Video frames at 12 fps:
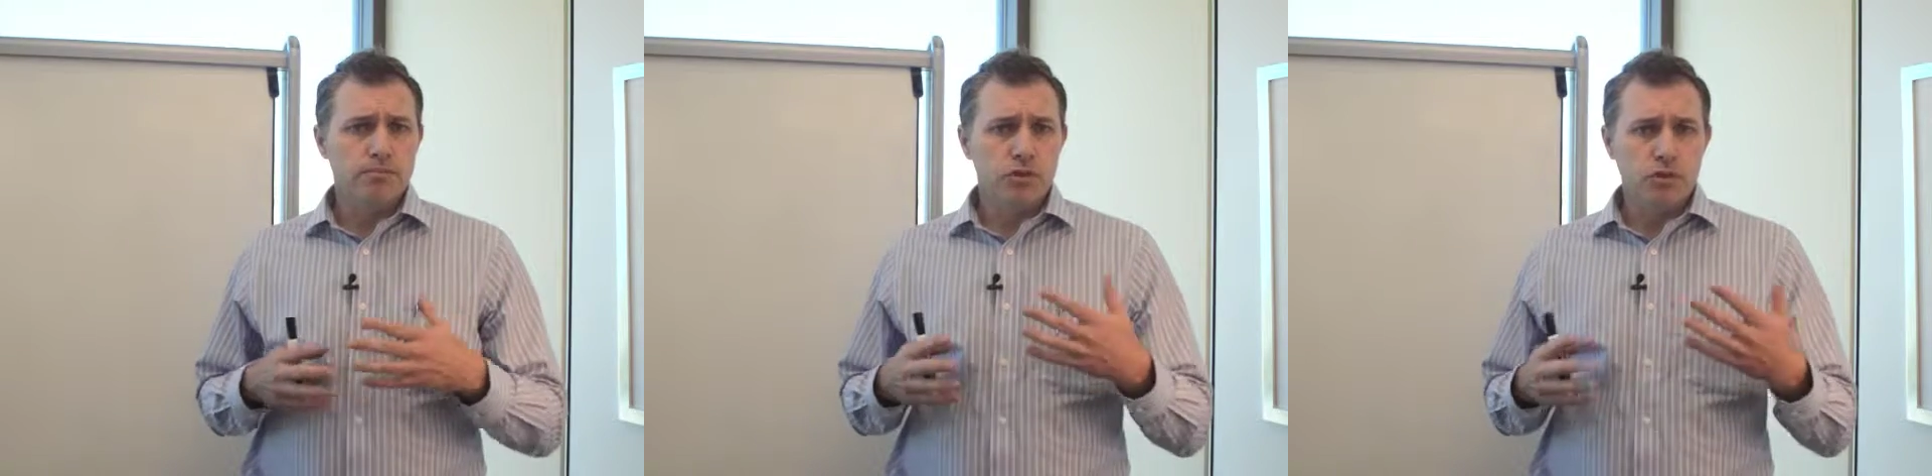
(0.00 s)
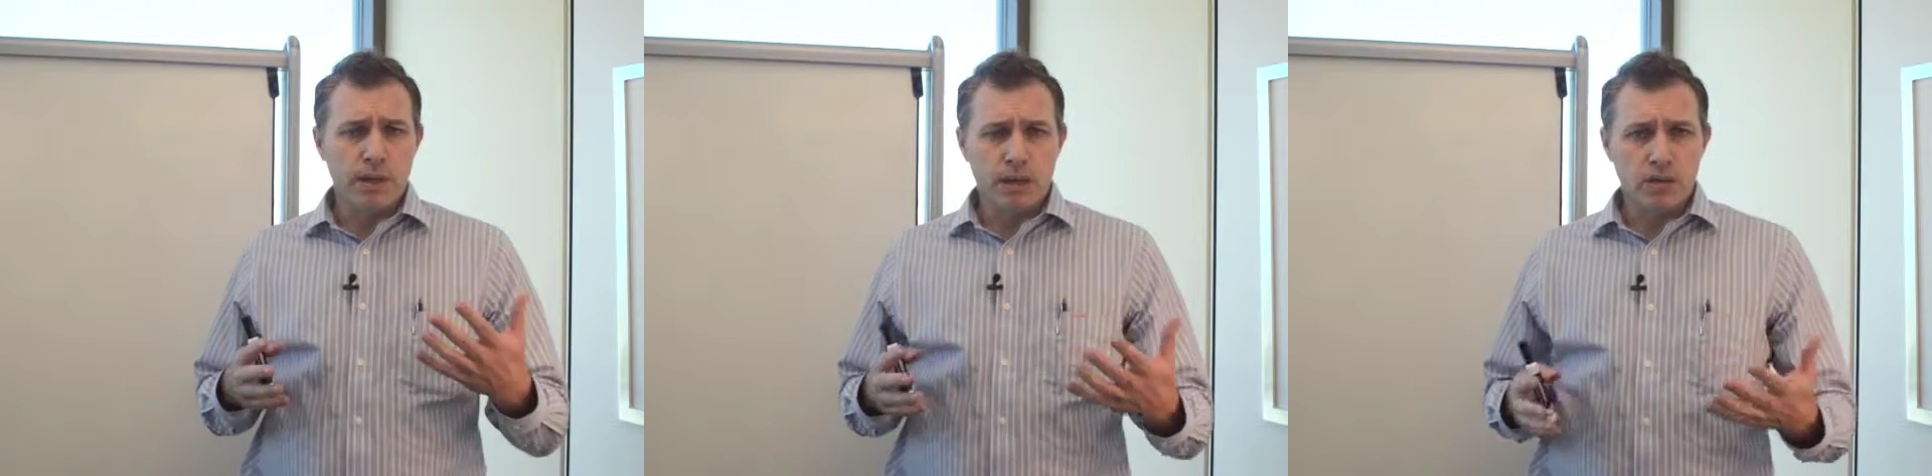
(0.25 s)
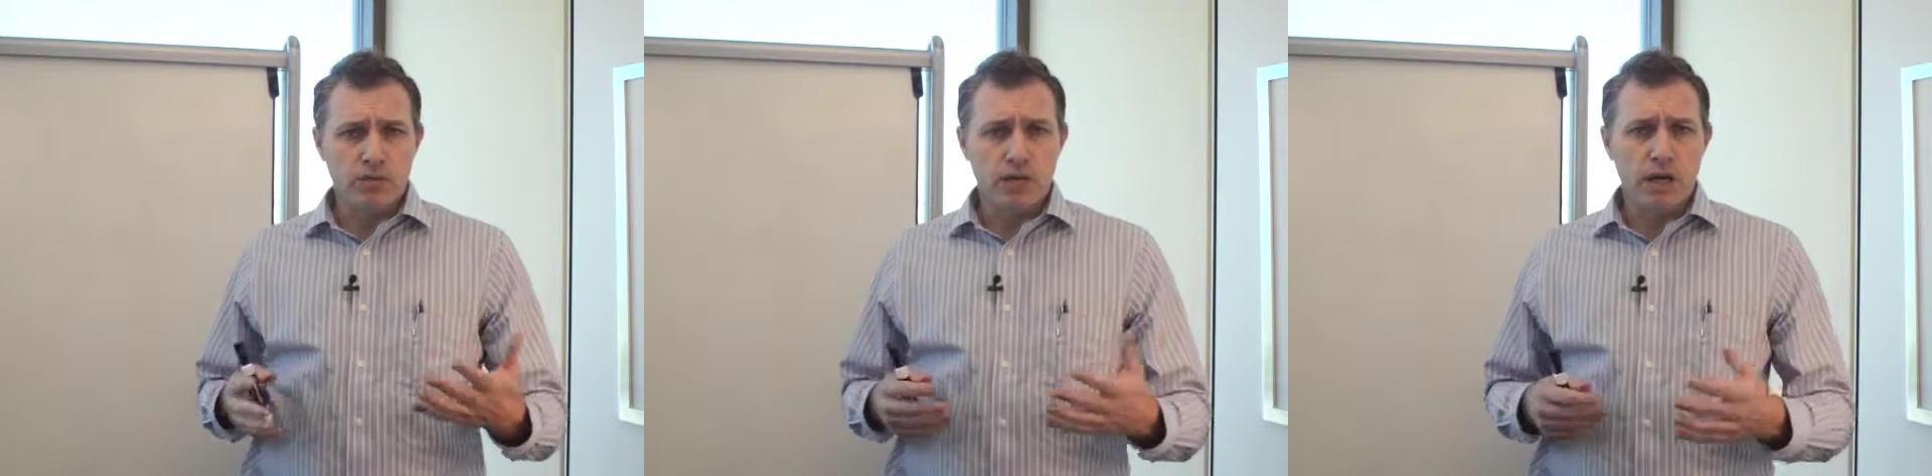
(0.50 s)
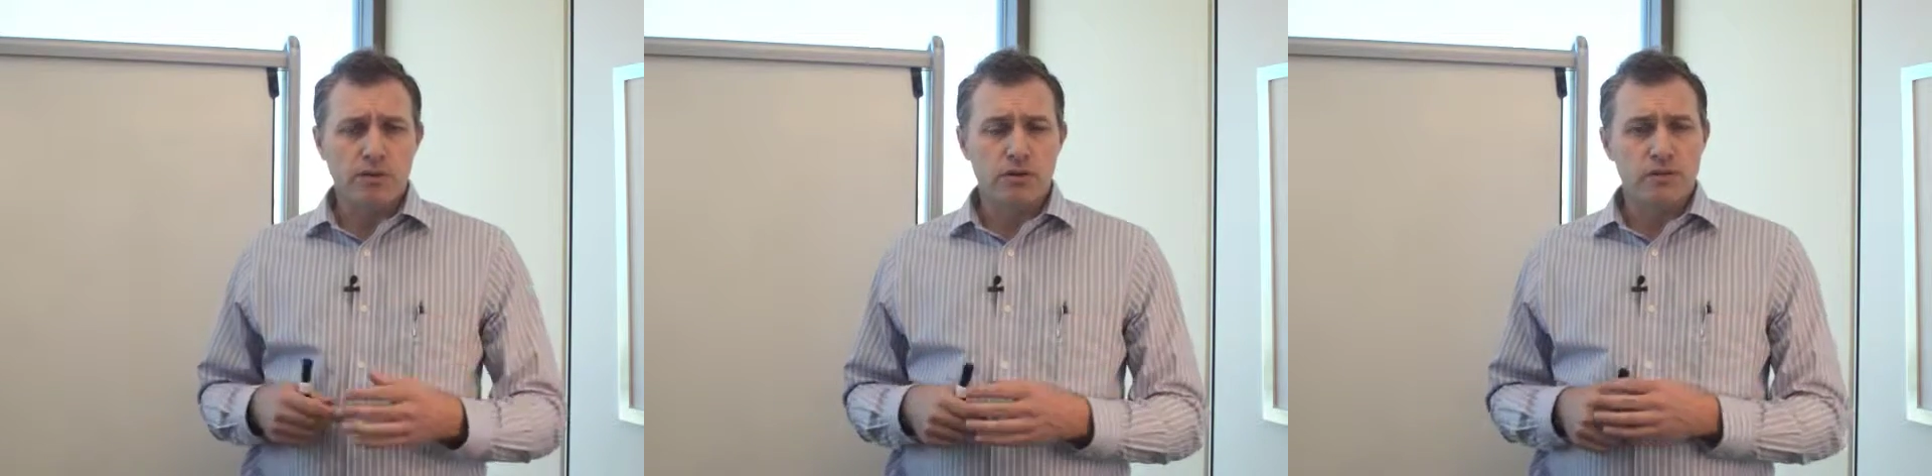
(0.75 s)
Two medical
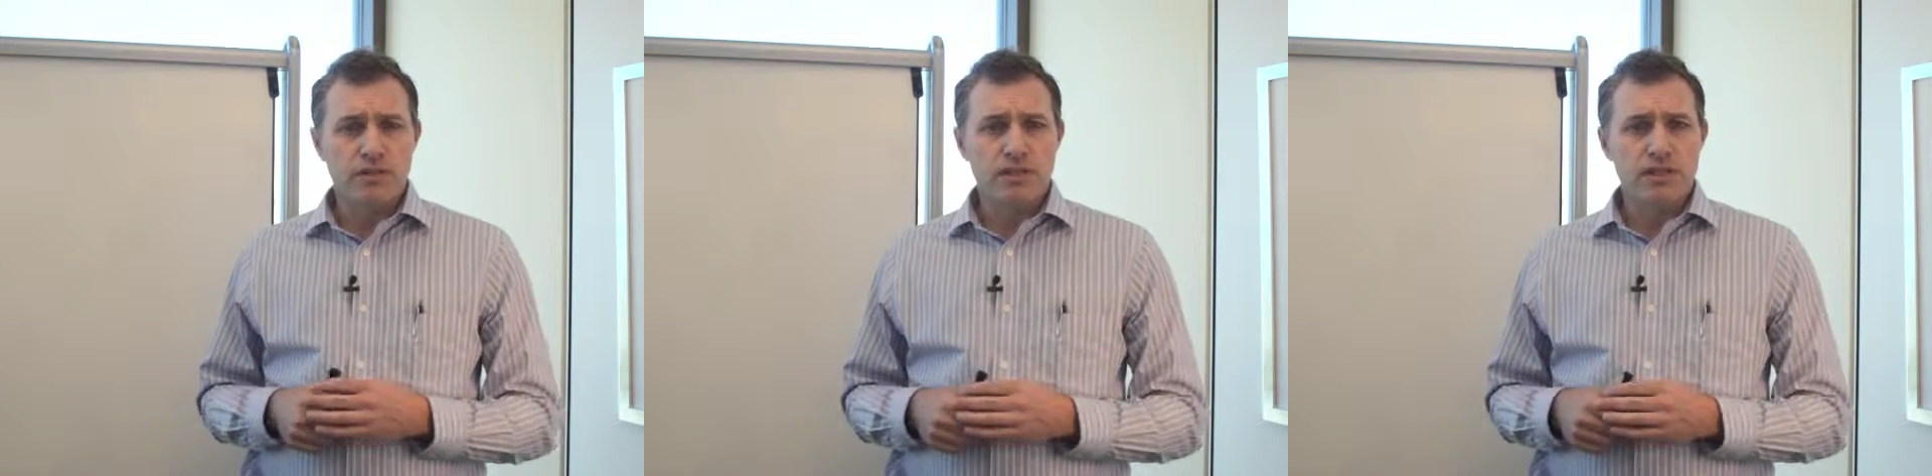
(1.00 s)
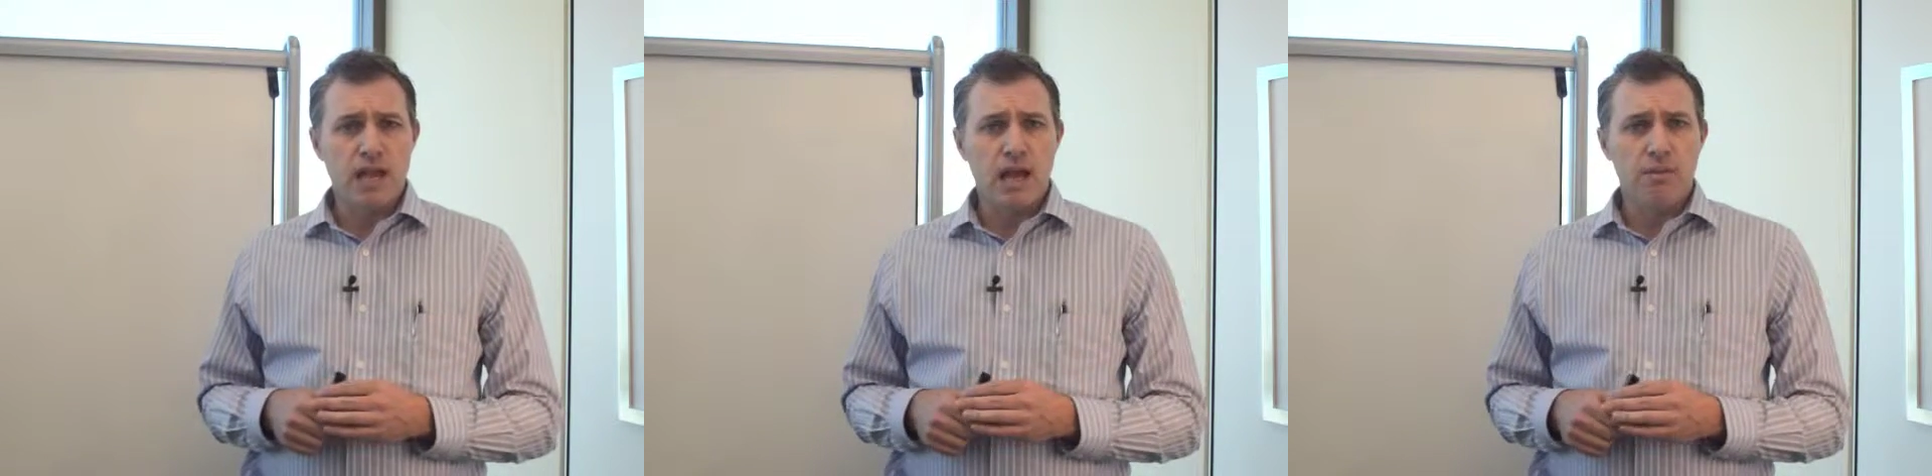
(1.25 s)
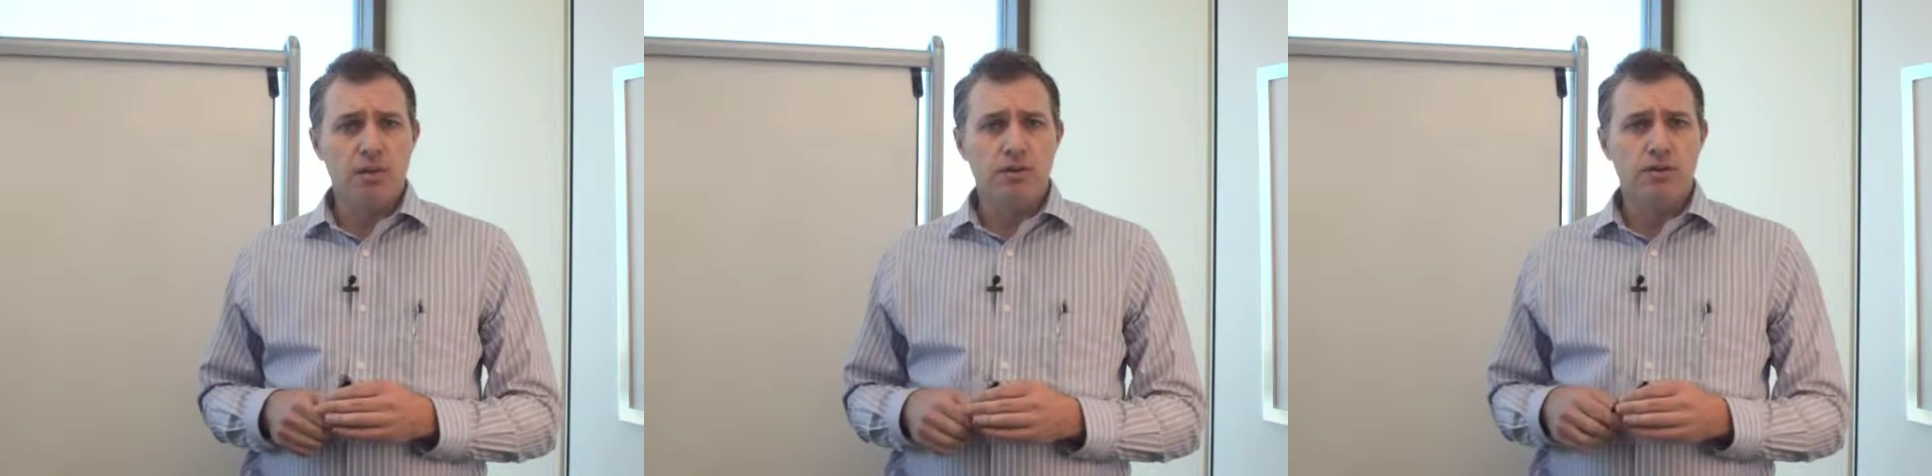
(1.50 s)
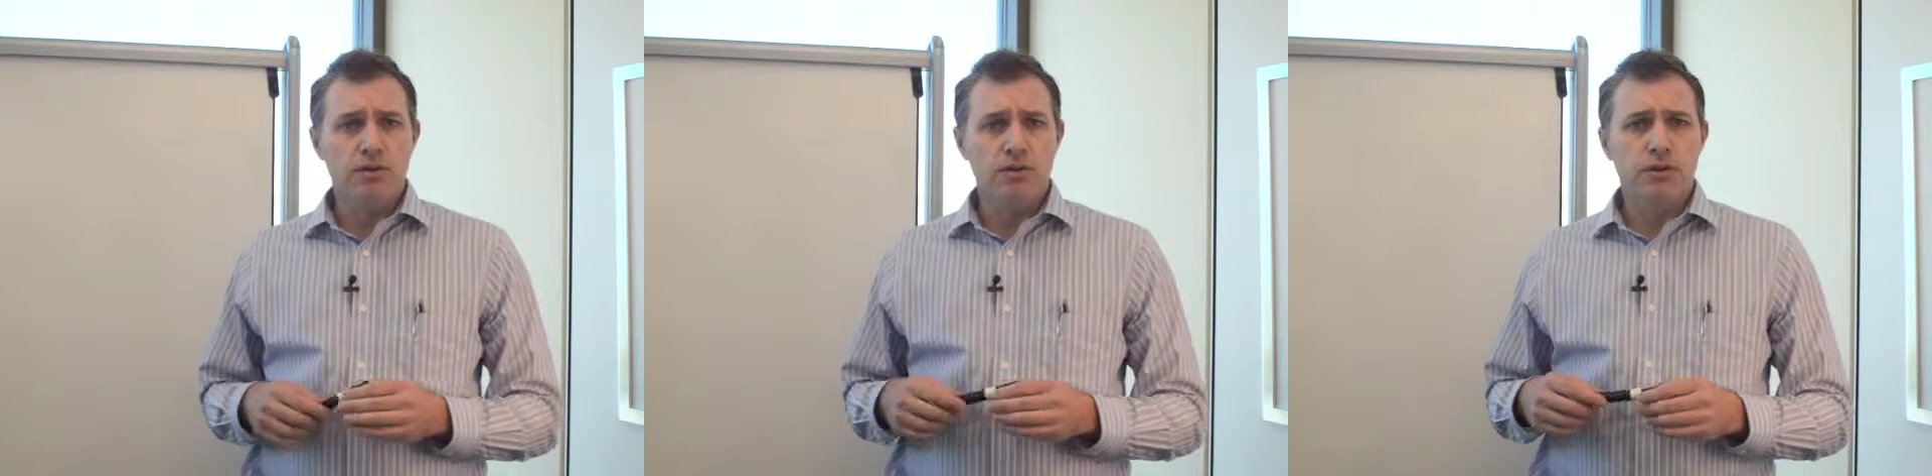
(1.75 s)
doctors have examined
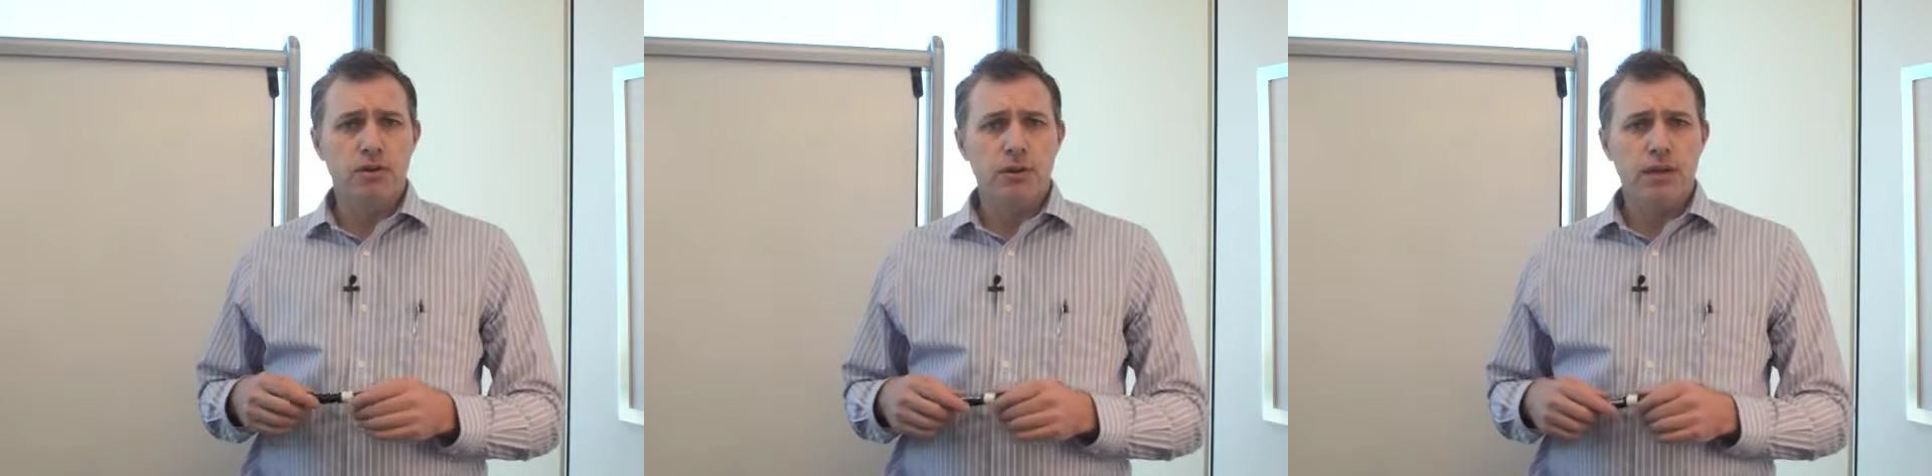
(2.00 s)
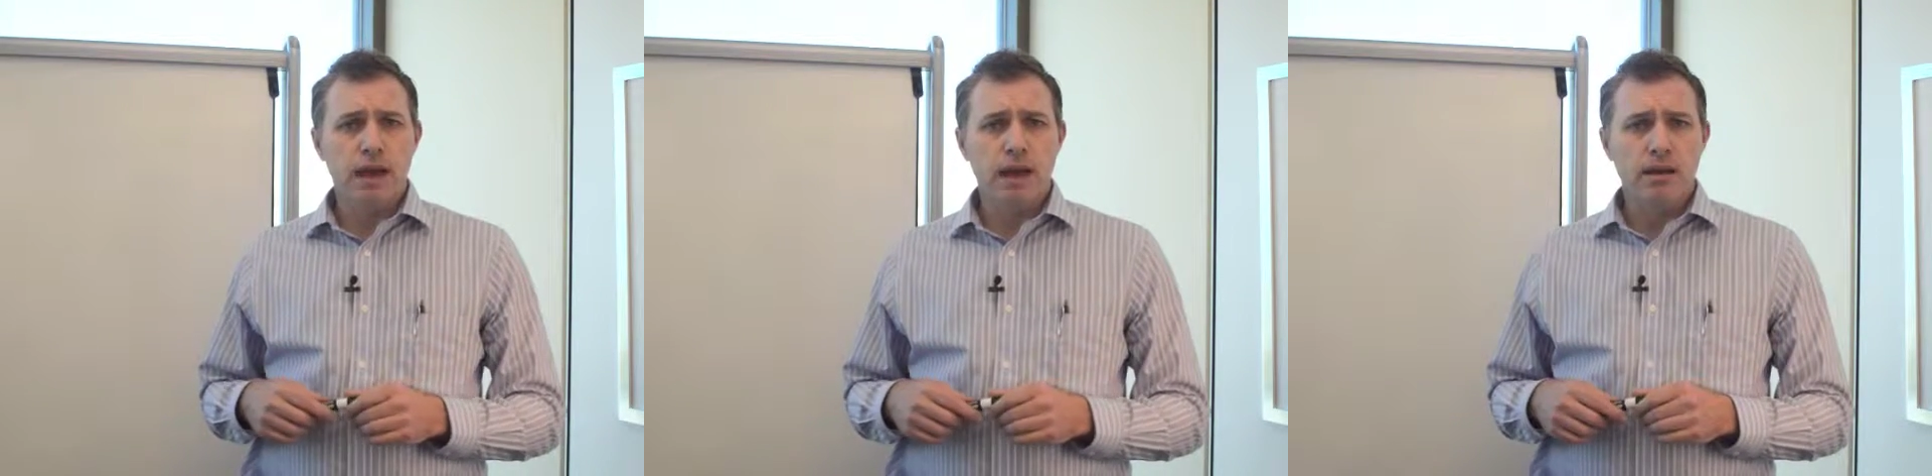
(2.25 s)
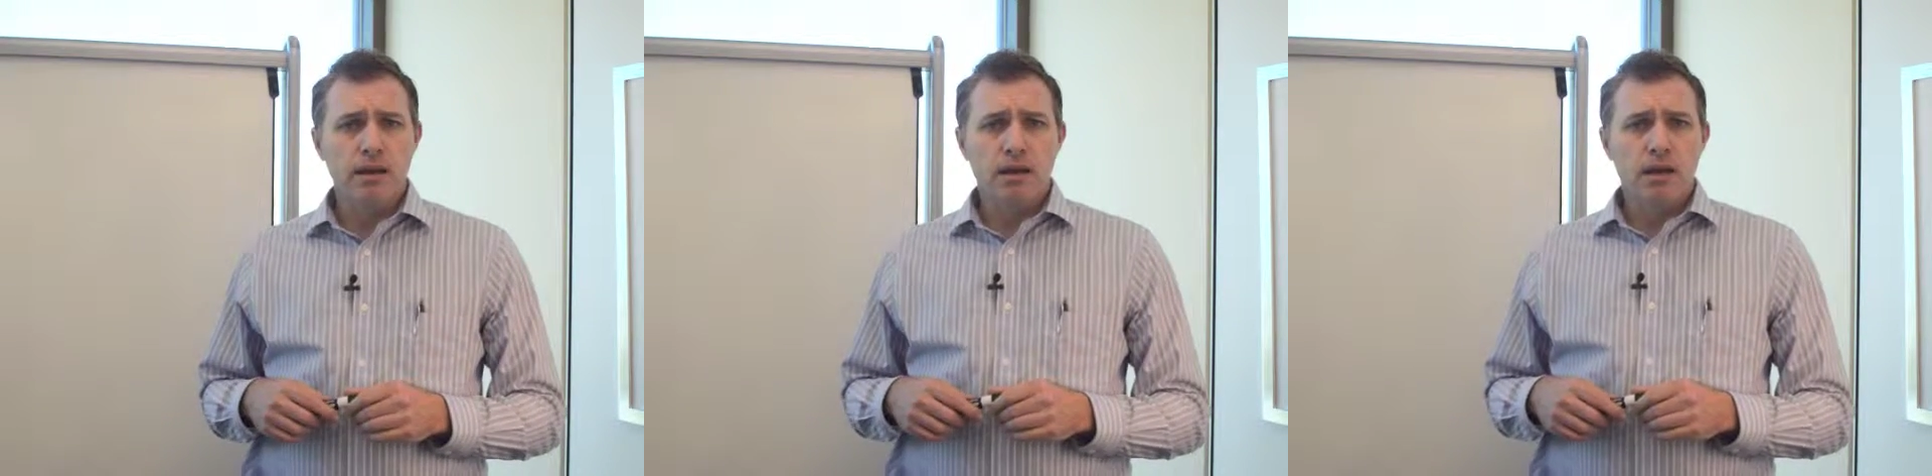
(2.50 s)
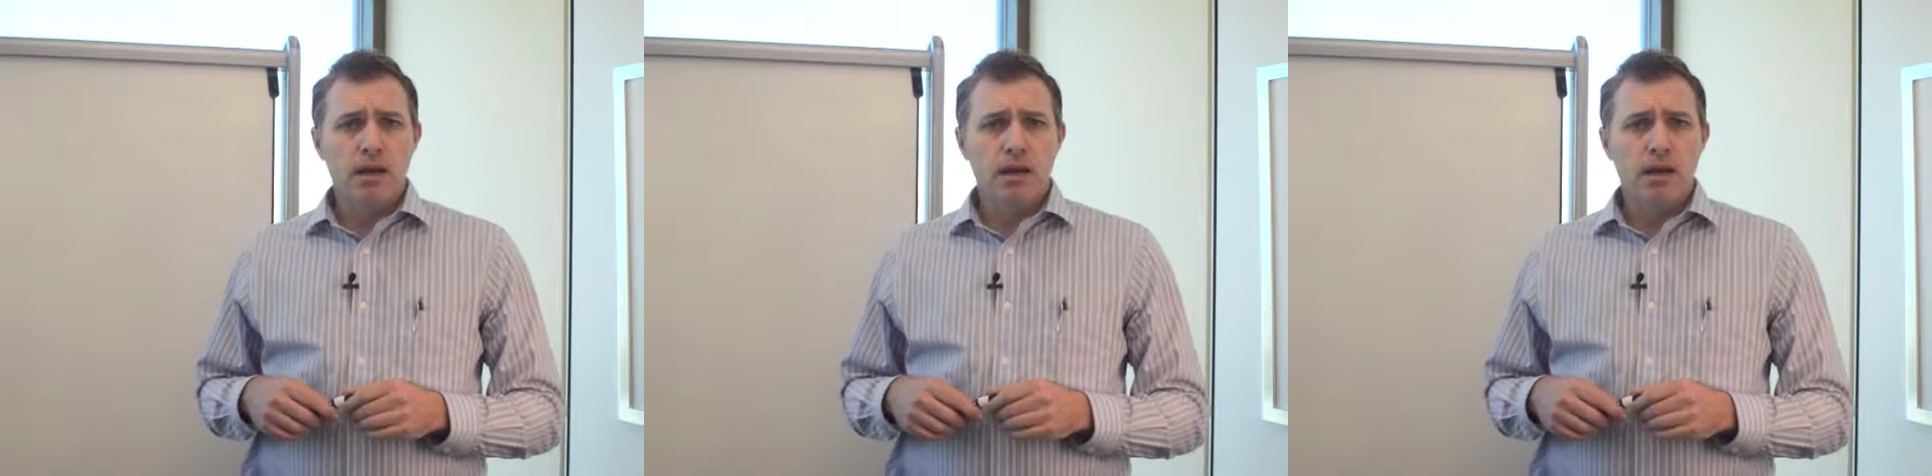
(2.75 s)
you and determined that,